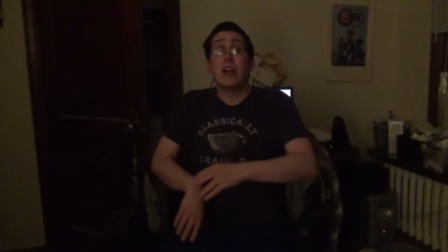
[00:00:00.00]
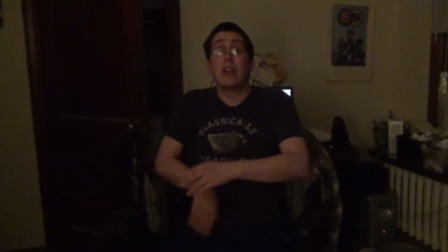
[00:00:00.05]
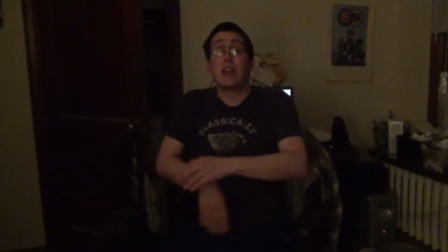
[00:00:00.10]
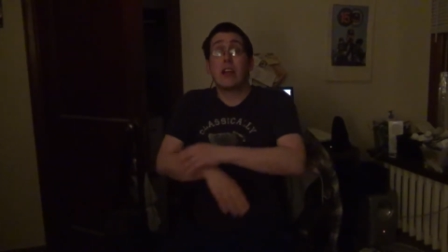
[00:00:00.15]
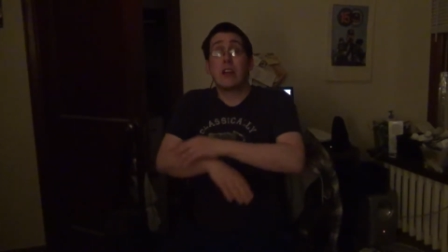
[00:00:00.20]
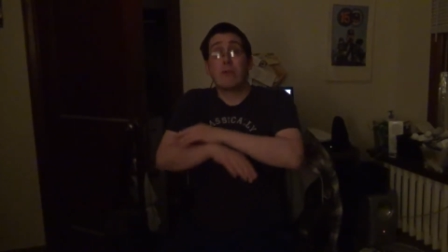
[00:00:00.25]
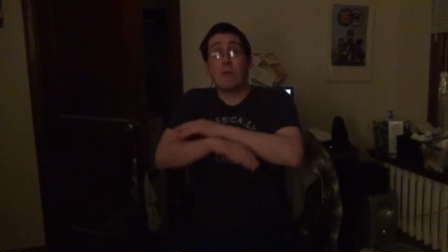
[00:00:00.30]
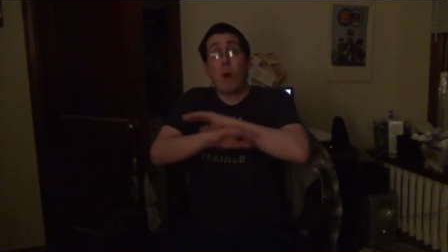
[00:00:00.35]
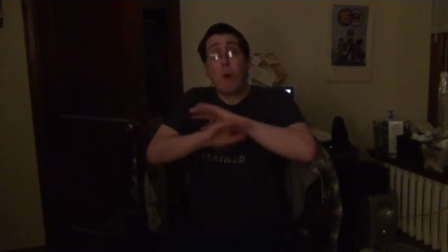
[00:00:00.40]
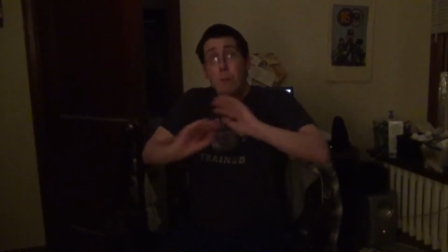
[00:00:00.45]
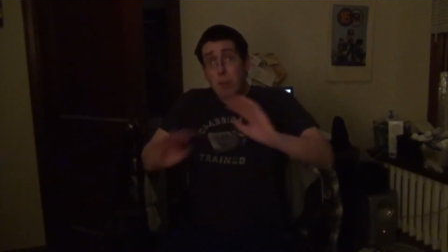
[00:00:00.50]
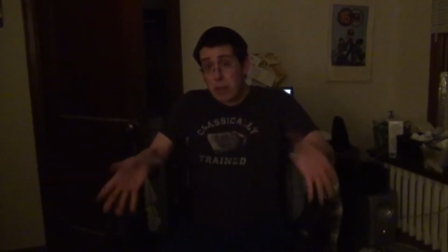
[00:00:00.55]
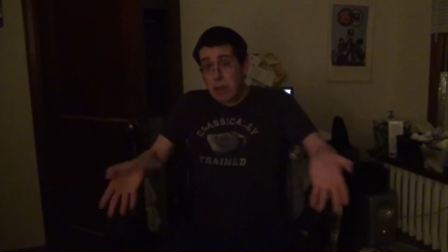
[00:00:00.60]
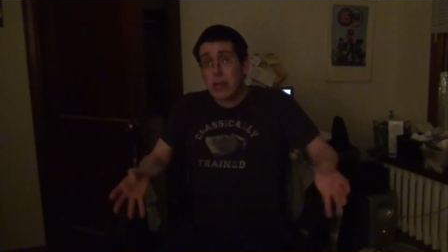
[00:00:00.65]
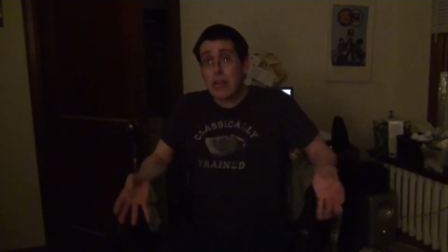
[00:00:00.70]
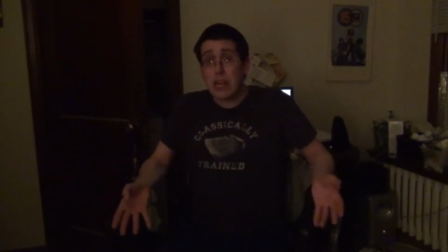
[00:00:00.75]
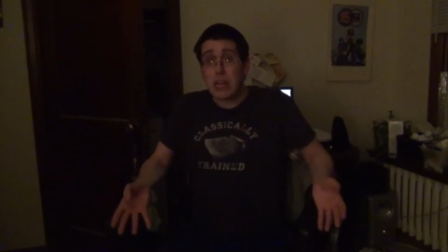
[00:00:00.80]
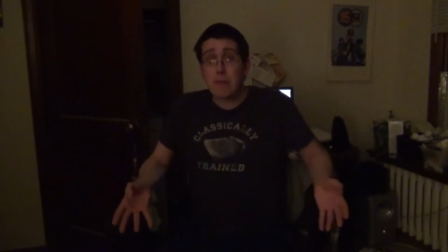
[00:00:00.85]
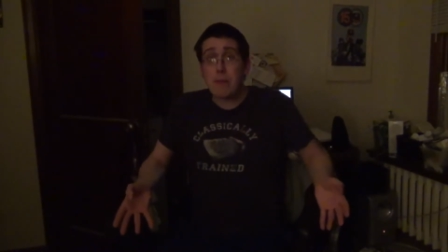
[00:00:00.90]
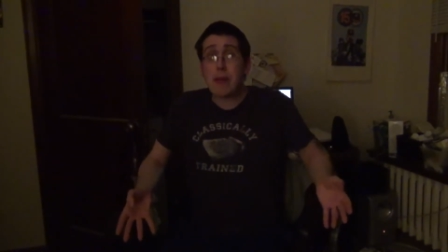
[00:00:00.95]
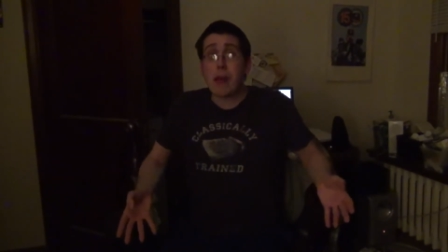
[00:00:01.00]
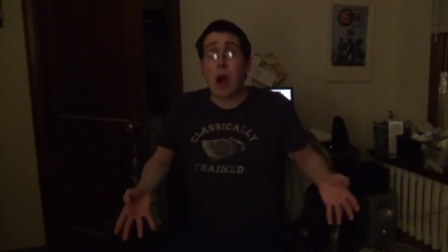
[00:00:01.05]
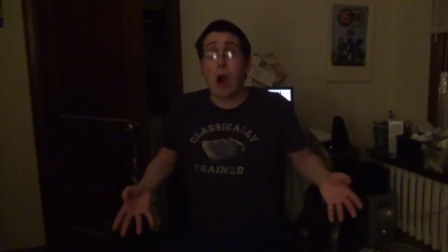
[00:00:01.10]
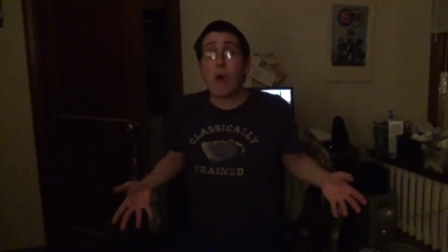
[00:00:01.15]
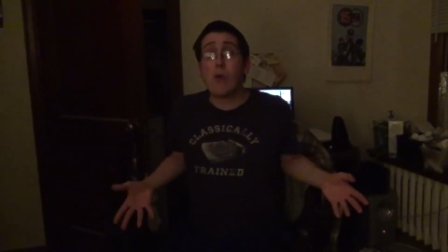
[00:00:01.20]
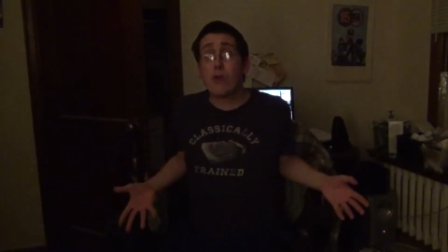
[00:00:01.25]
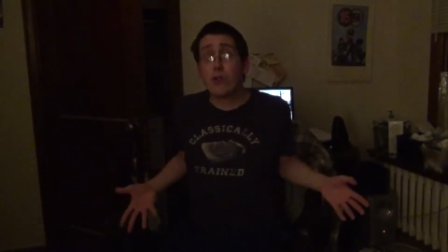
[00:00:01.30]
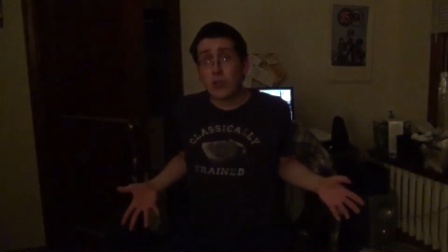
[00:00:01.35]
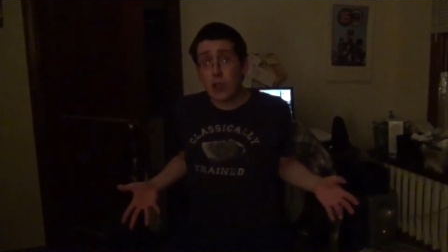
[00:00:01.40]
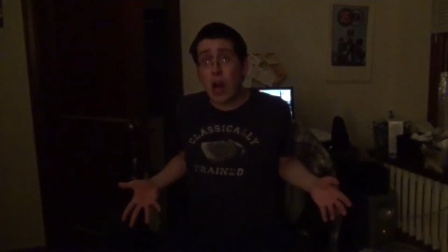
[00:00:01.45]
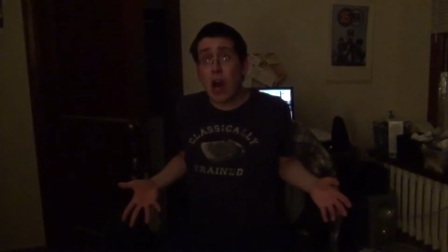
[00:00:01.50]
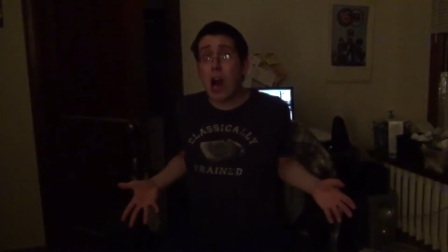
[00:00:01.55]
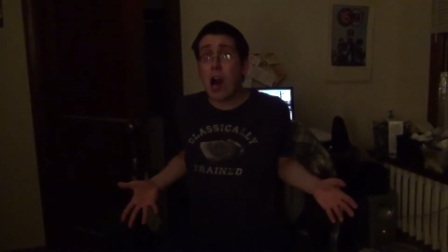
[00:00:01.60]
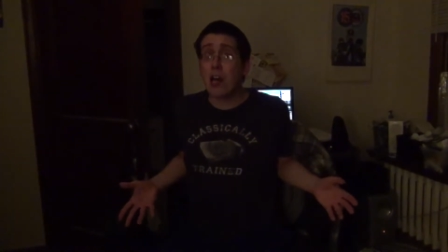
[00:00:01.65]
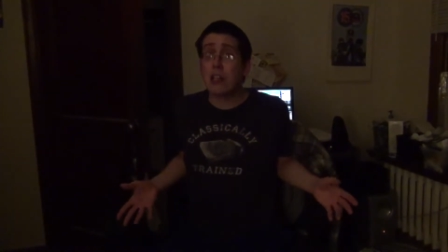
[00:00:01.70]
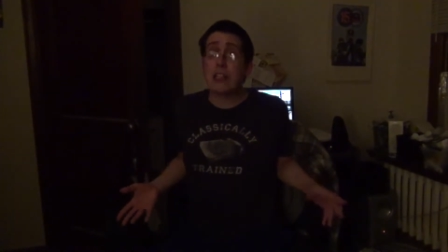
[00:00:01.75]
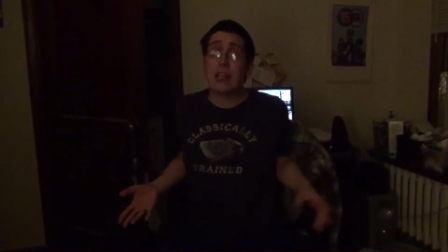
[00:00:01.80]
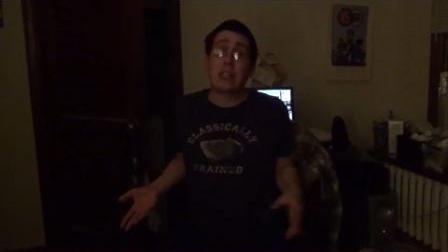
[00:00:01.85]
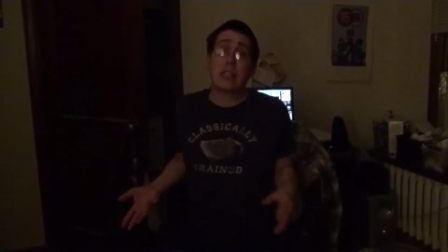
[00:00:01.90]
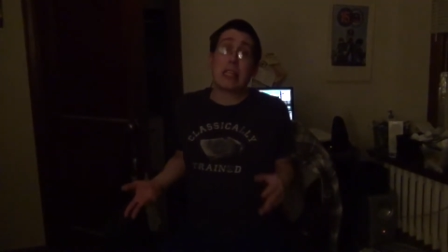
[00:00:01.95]
it won't be need to be always
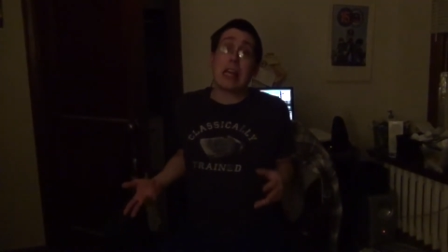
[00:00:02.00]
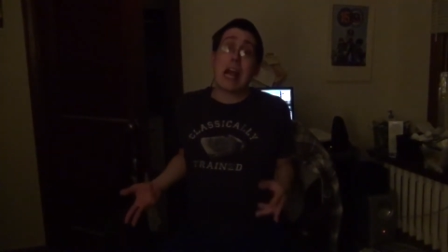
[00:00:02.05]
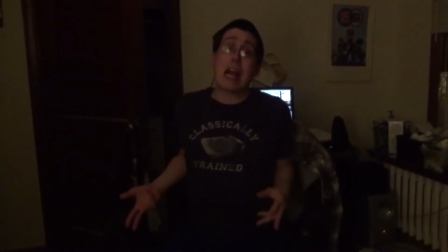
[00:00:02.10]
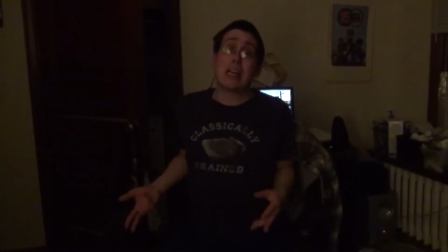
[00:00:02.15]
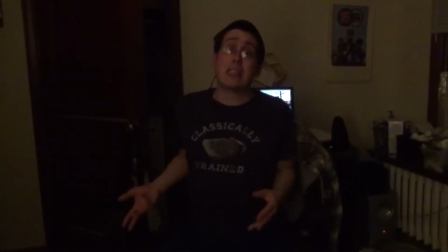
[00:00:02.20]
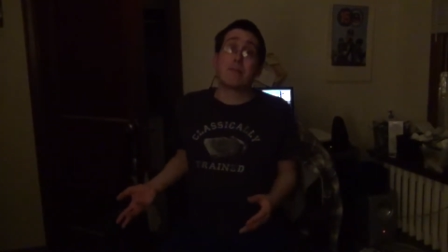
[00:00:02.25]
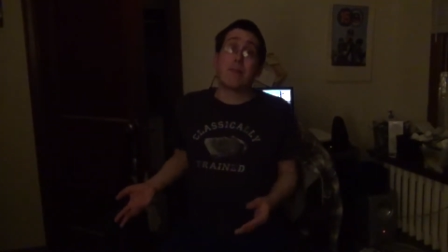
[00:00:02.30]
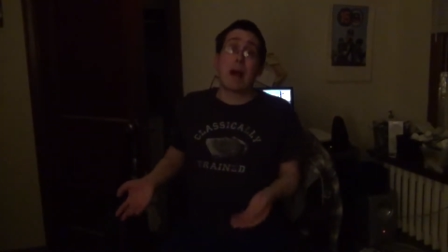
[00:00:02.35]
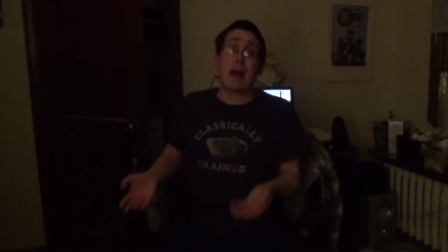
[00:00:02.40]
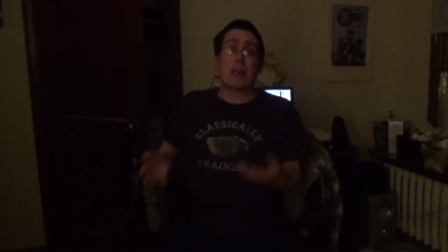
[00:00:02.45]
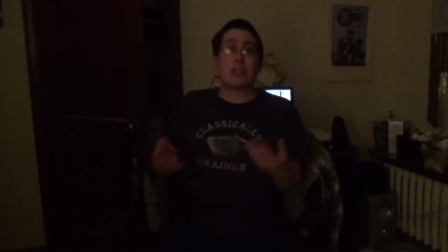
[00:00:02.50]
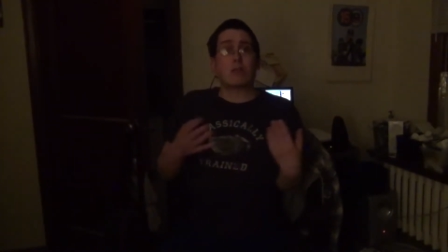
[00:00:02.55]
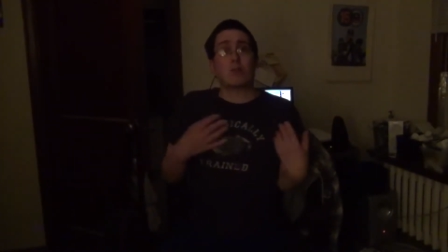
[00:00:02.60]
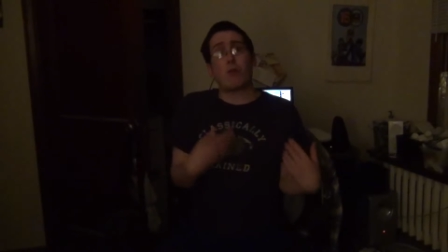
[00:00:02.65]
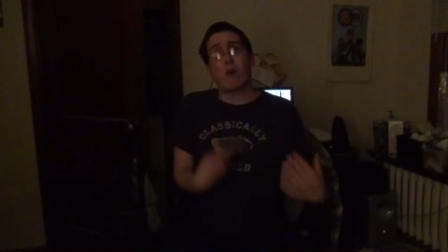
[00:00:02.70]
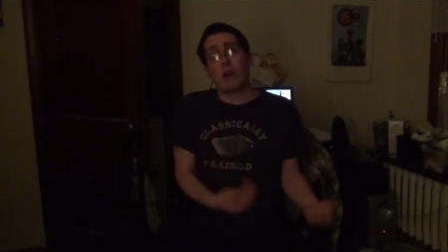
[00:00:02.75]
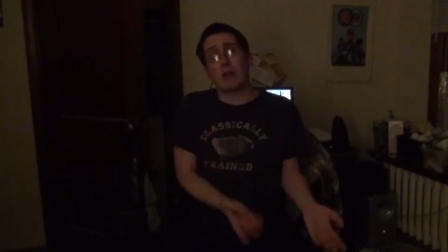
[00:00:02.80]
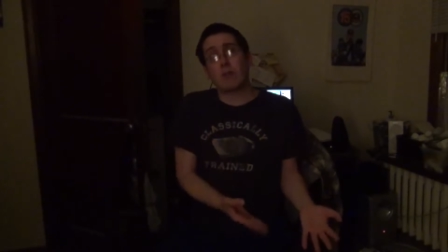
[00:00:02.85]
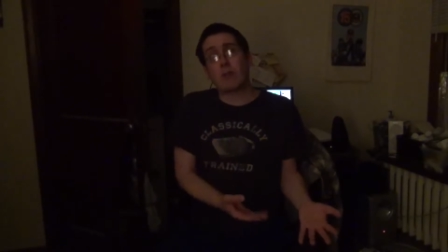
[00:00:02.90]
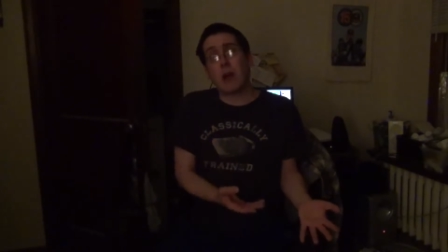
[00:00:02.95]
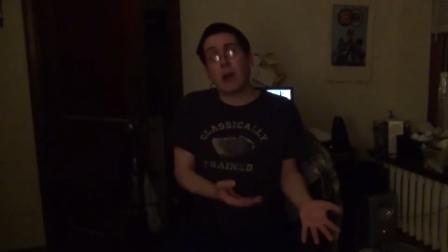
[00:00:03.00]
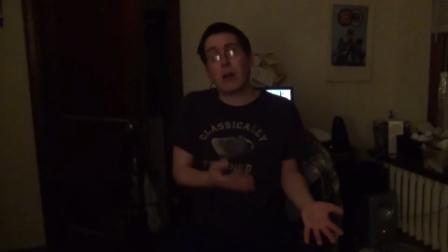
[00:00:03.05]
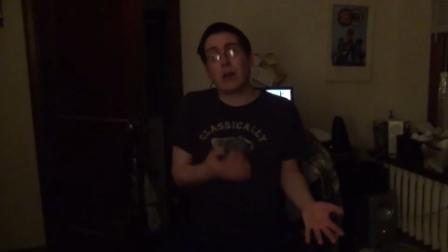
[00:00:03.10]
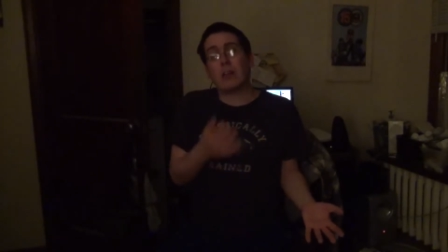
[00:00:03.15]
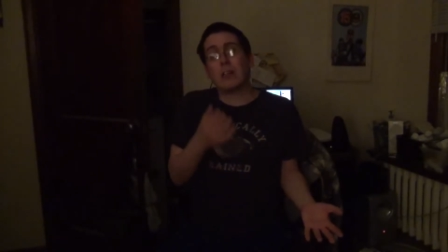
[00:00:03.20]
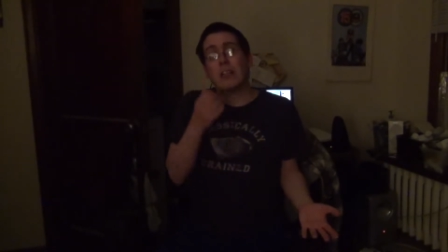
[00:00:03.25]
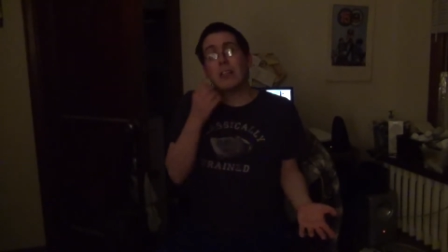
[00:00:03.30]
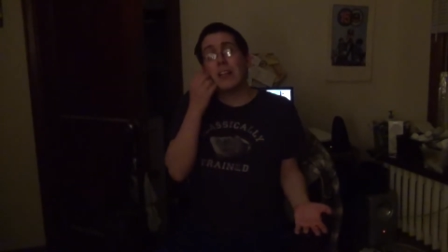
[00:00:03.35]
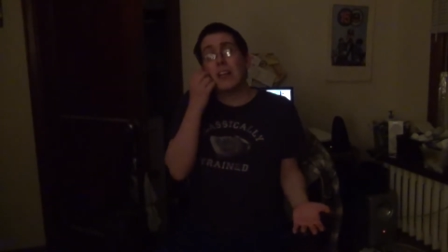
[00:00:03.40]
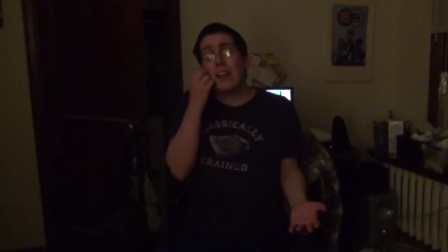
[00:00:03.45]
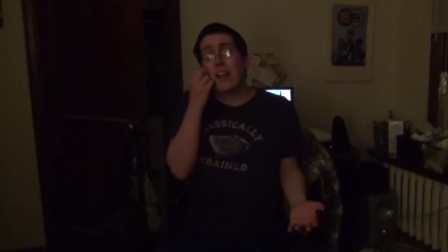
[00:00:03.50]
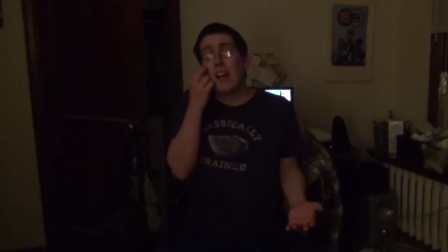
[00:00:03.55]
on like the Xbox One will.